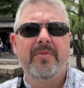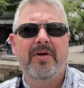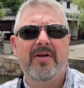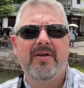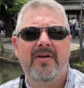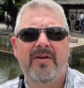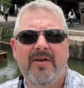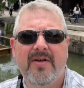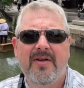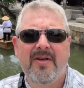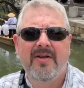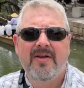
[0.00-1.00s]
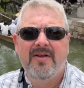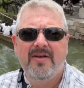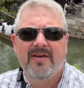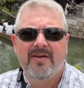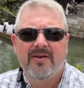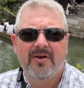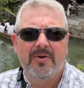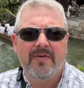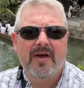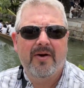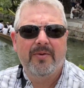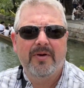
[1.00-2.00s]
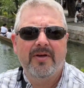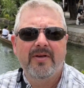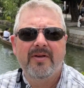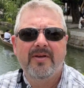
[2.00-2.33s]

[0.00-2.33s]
me going that way.